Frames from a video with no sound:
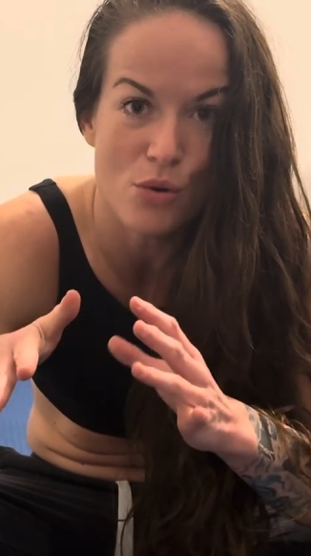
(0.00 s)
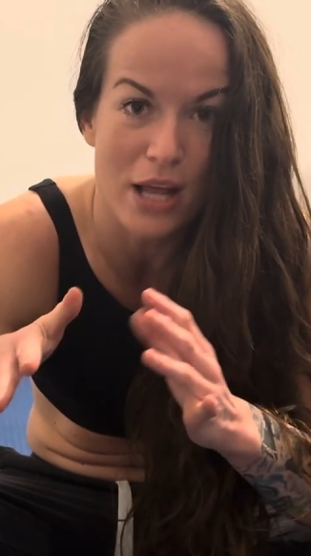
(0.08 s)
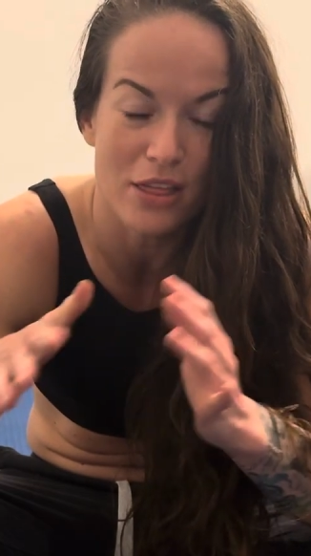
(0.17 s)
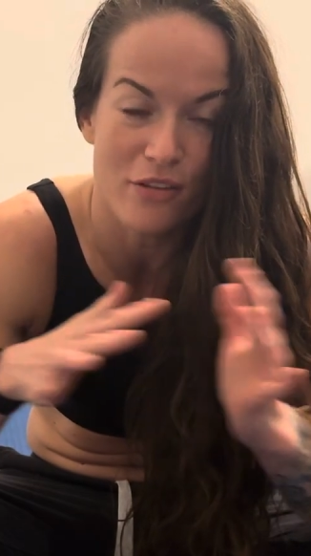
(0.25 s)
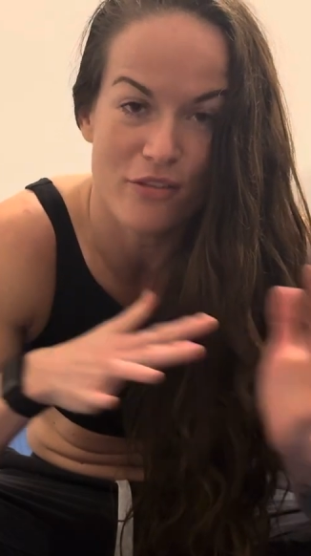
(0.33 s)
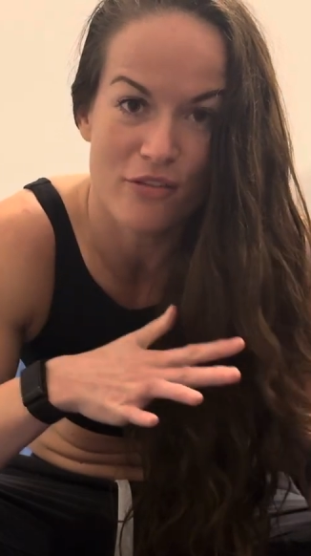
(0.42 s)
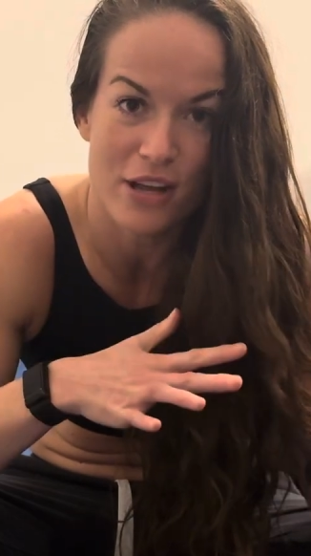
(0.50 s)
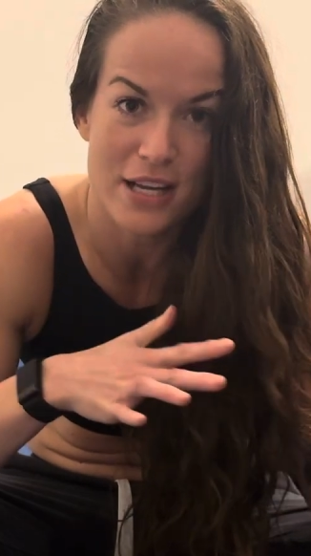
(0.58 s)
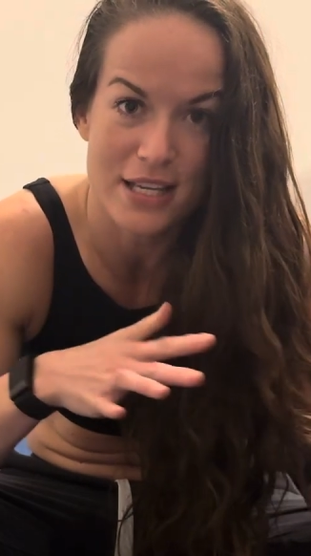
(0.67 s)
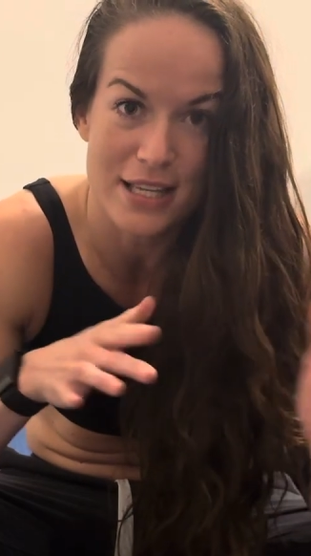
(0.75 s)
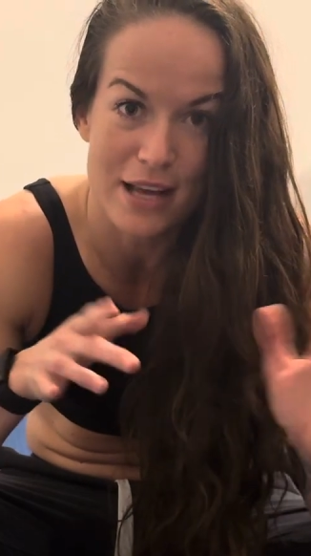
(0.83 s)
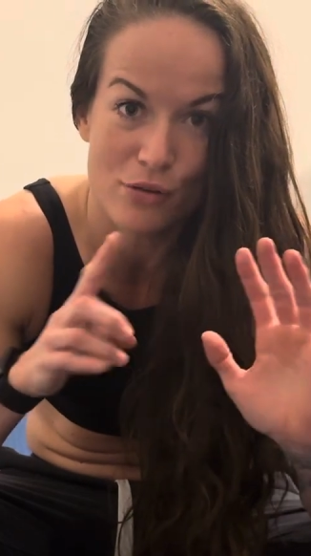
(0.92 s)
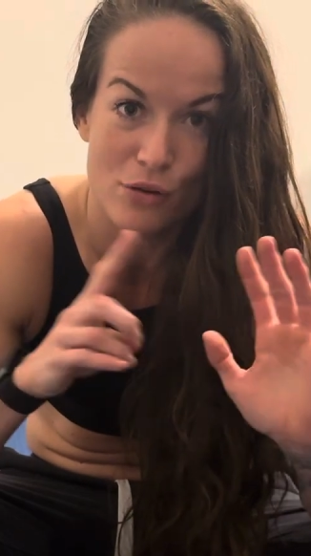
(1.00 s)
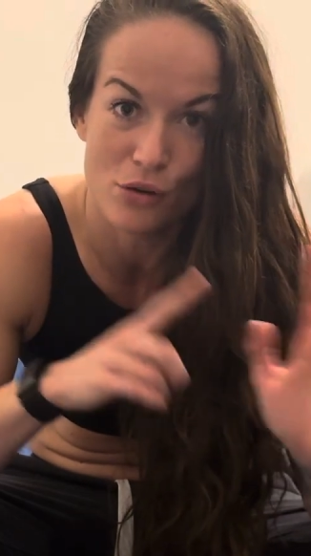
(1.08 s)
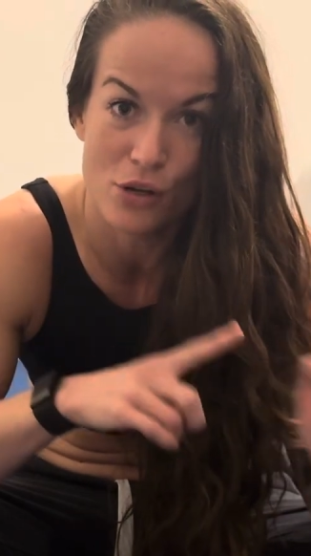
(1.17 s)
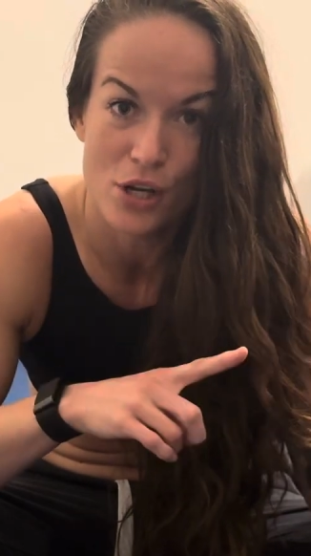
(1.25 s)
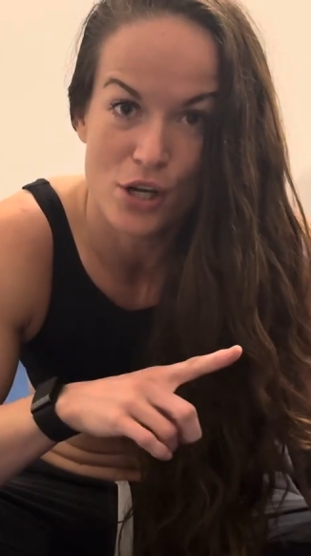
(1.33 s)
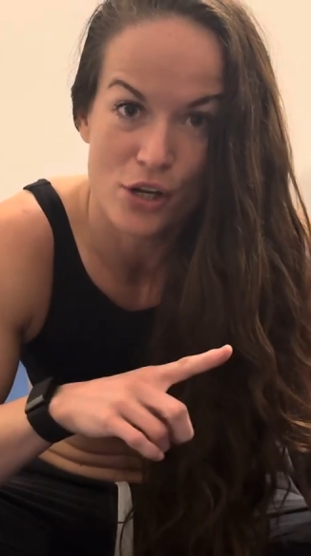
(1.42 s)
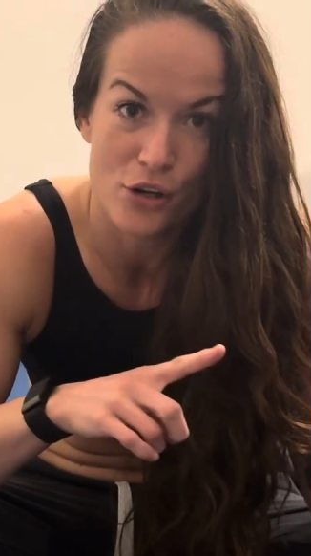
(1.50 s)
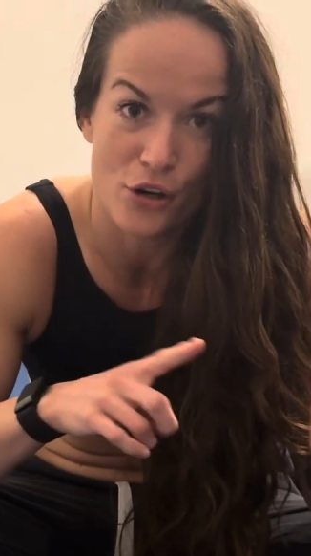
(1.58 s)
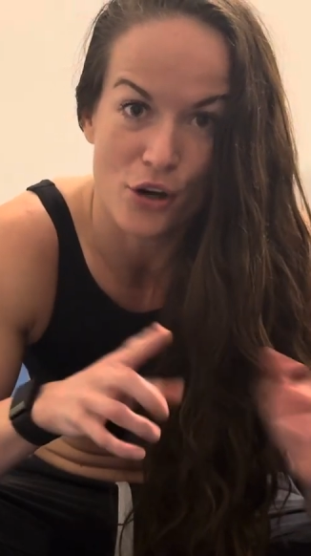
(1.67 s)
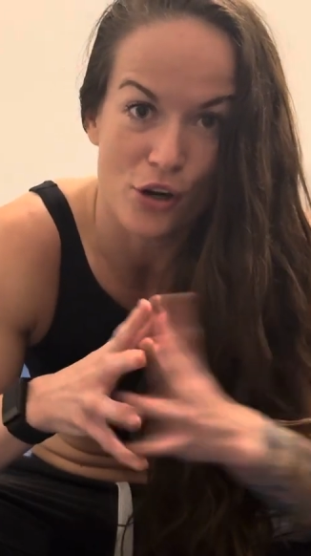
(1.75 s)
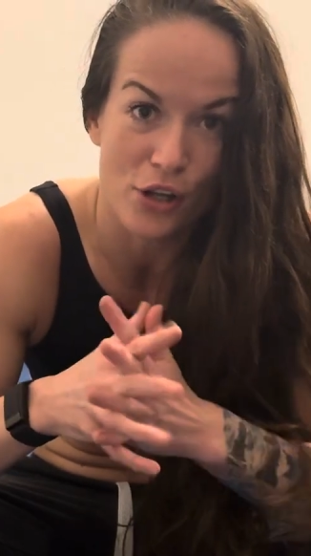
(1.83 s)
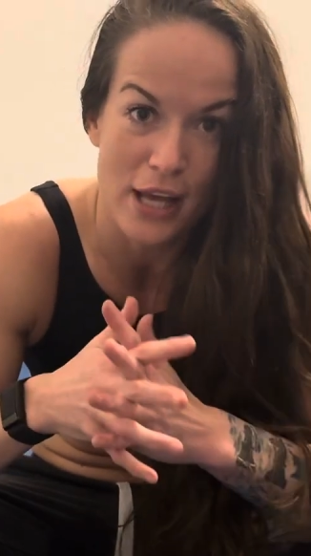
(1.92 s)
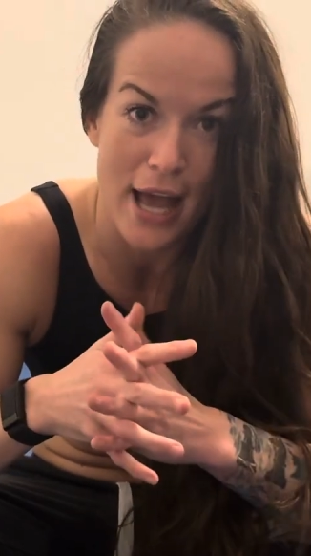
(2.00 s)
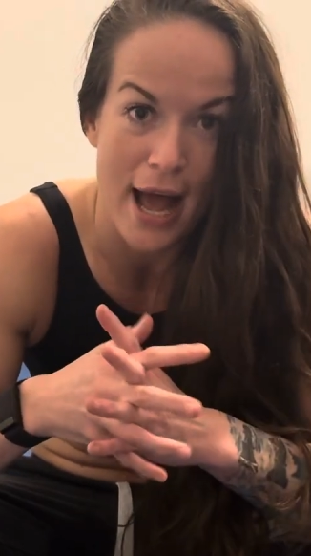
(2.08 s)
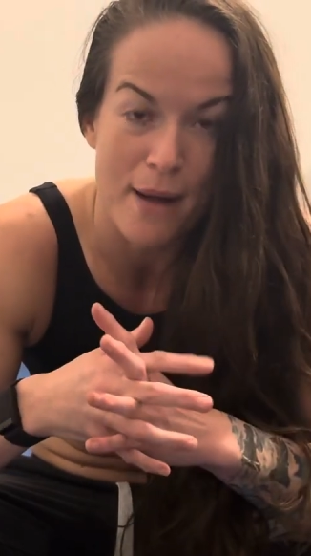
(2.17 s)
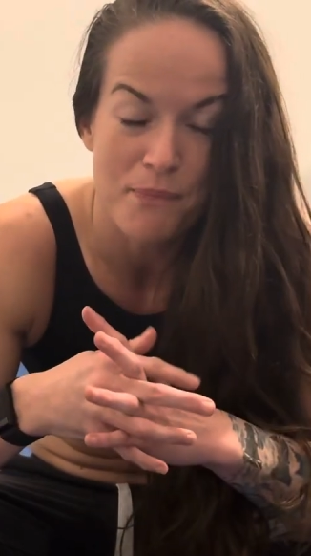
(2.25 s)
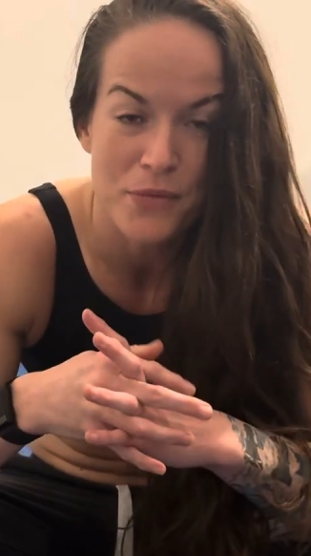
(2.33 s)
at the fitness level you're currently at.